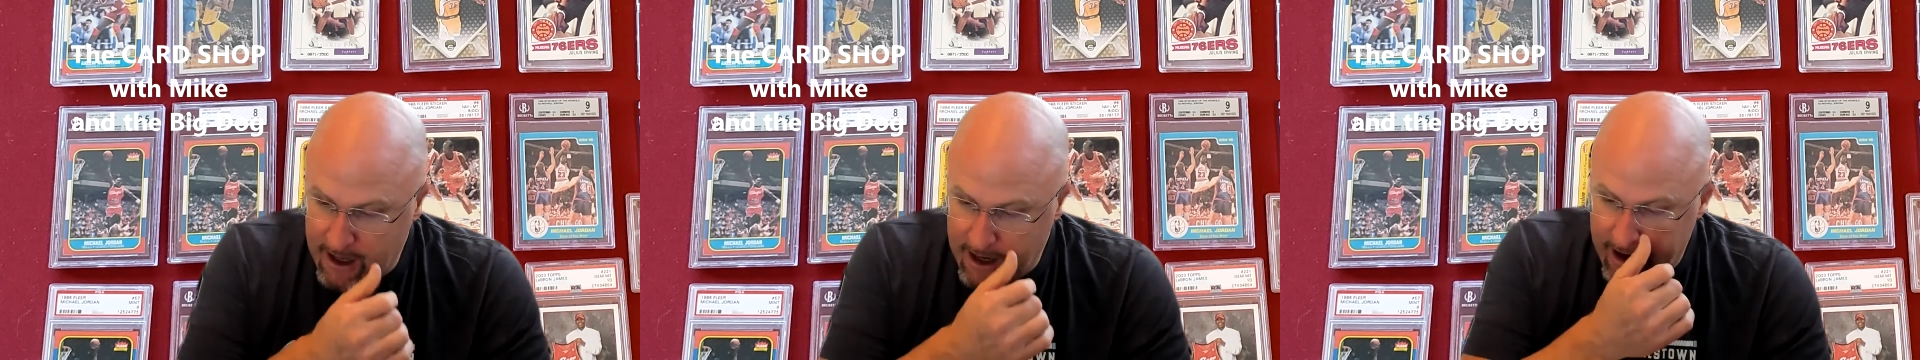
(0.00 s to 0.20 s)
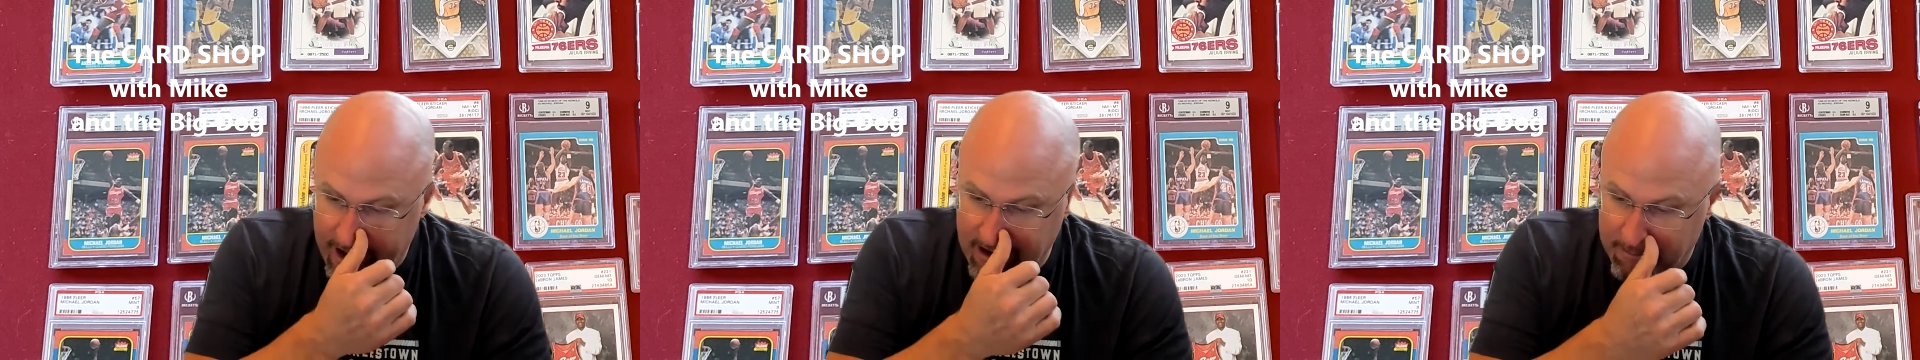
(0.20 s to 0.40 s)

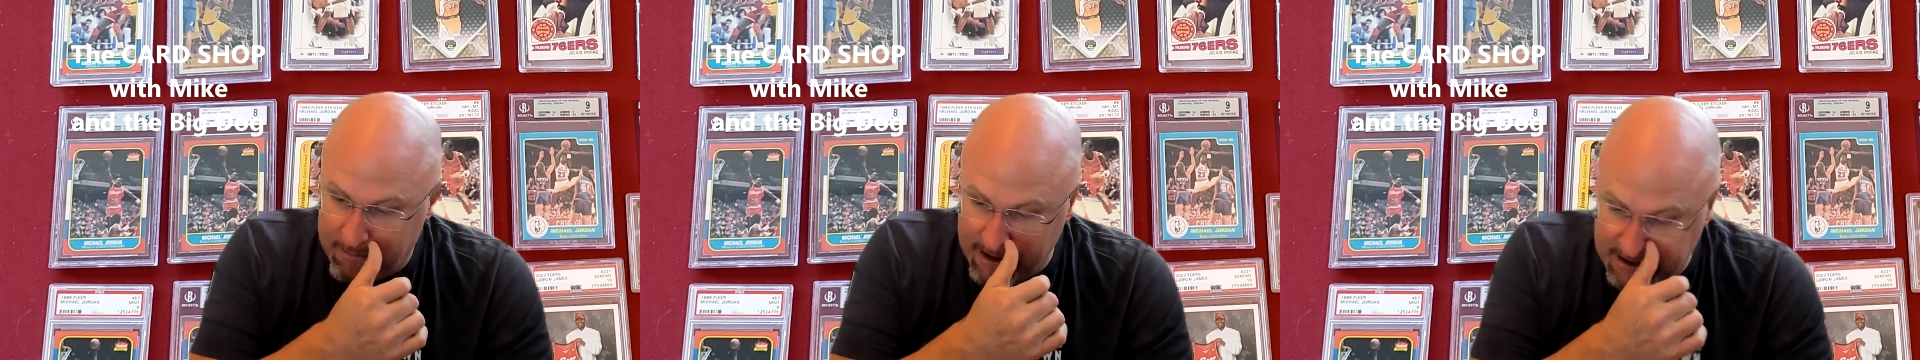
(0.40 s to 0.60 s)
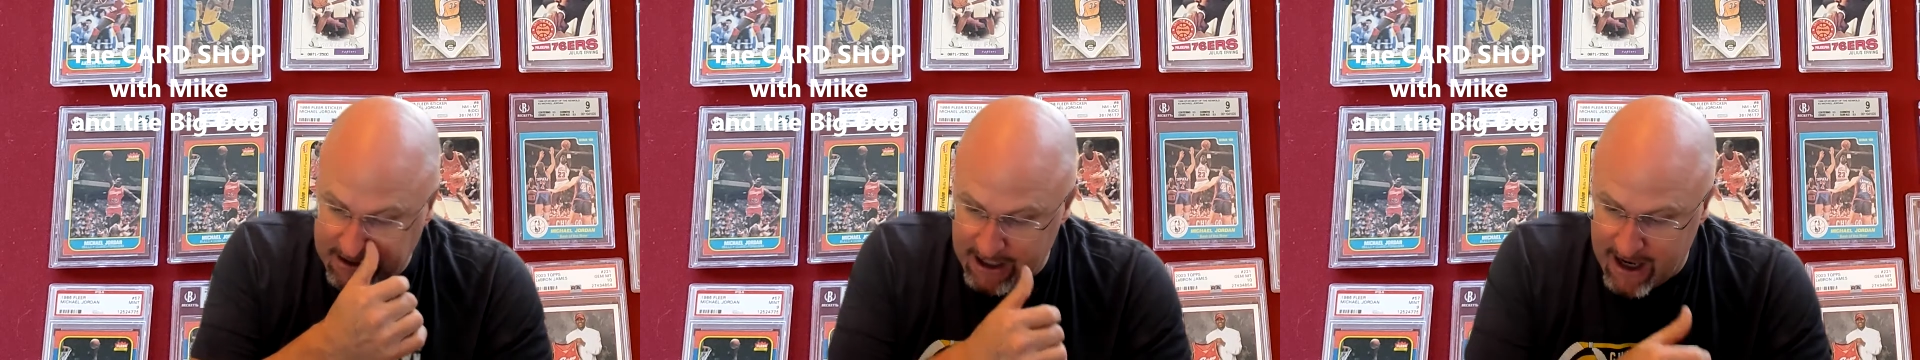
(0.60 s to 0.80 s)
and a
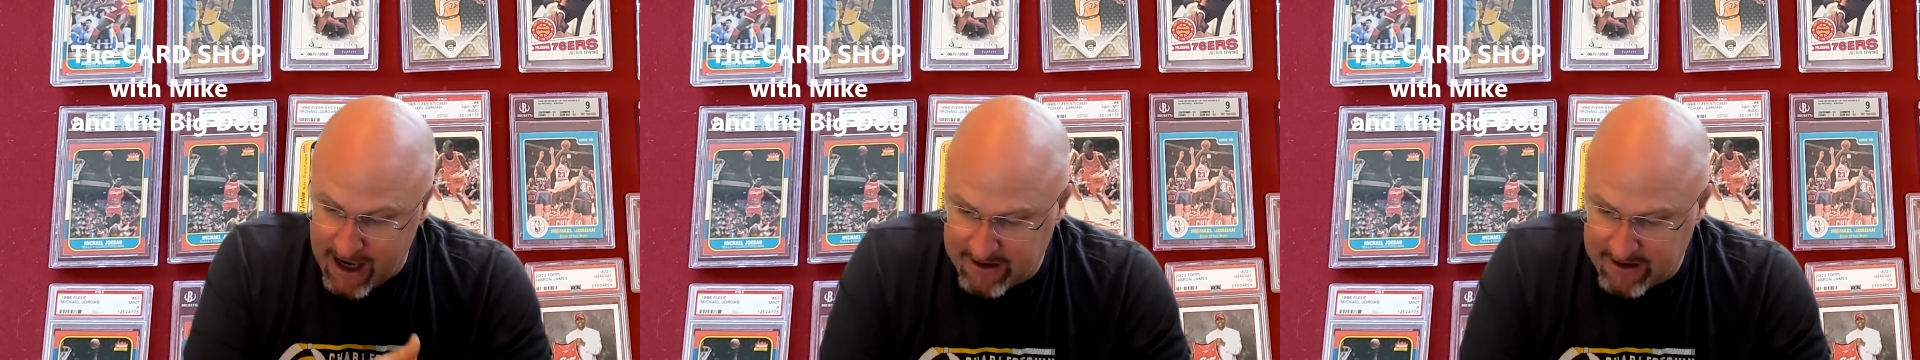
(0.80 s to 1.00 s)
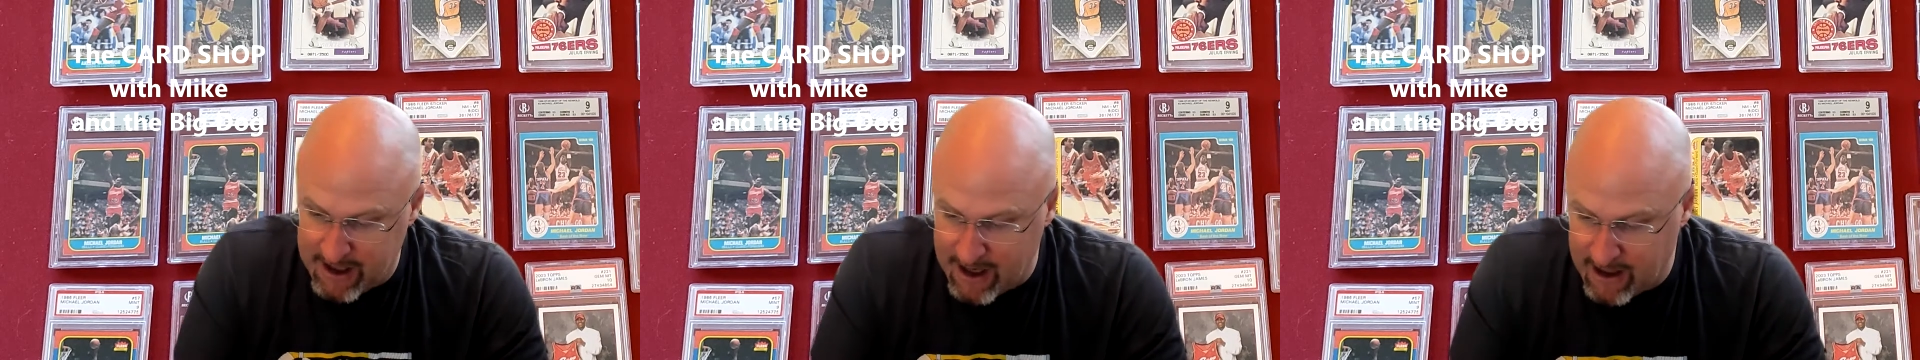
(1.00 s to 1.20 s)

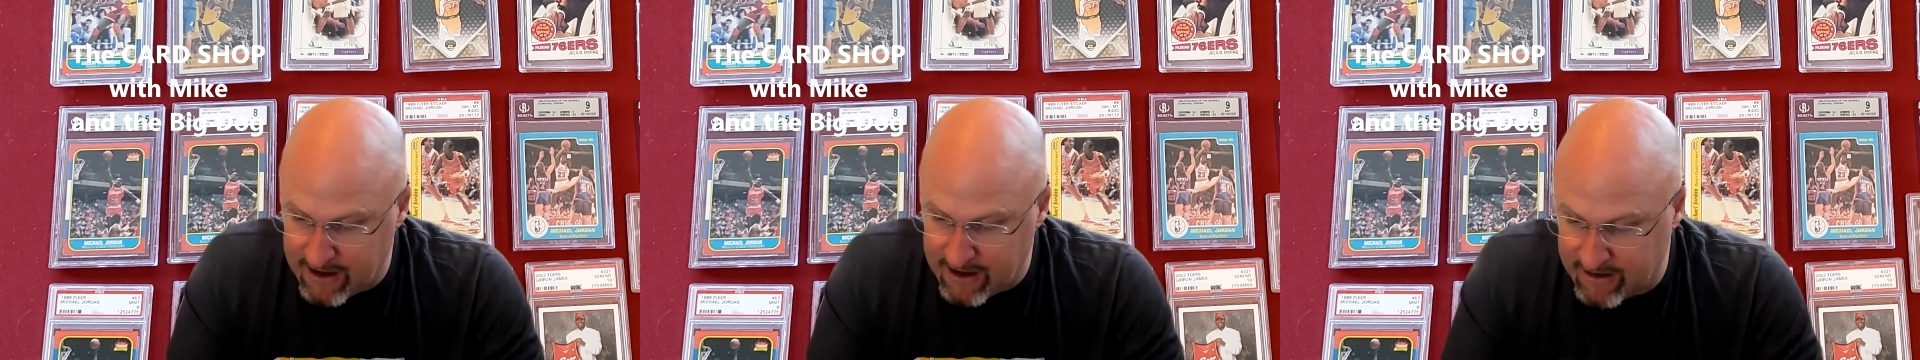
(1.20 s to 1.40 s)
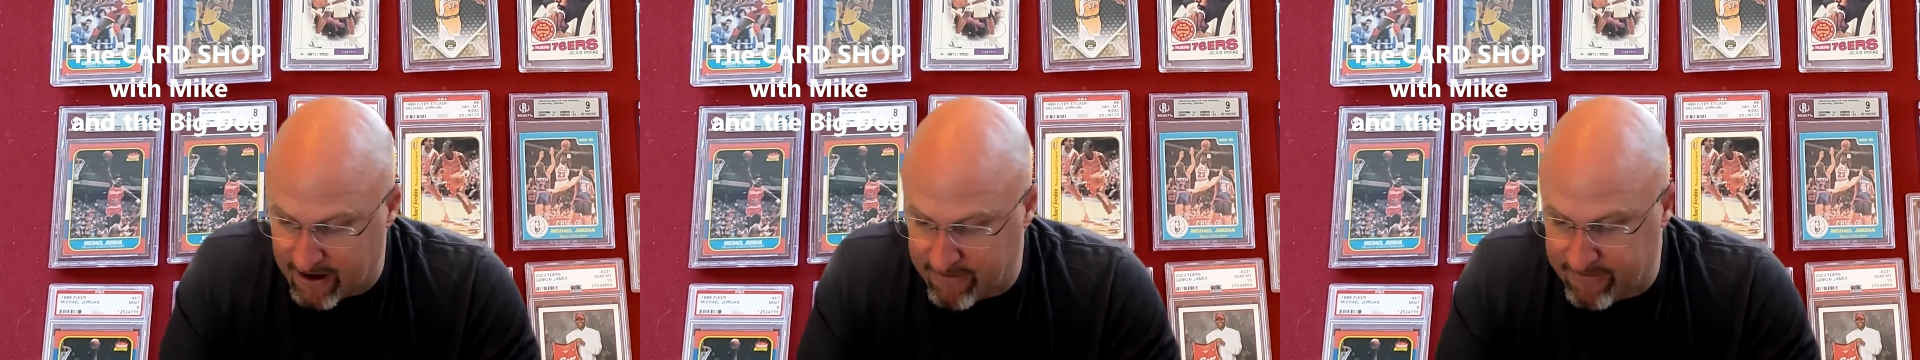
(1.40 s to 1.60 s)
BGS 10 is like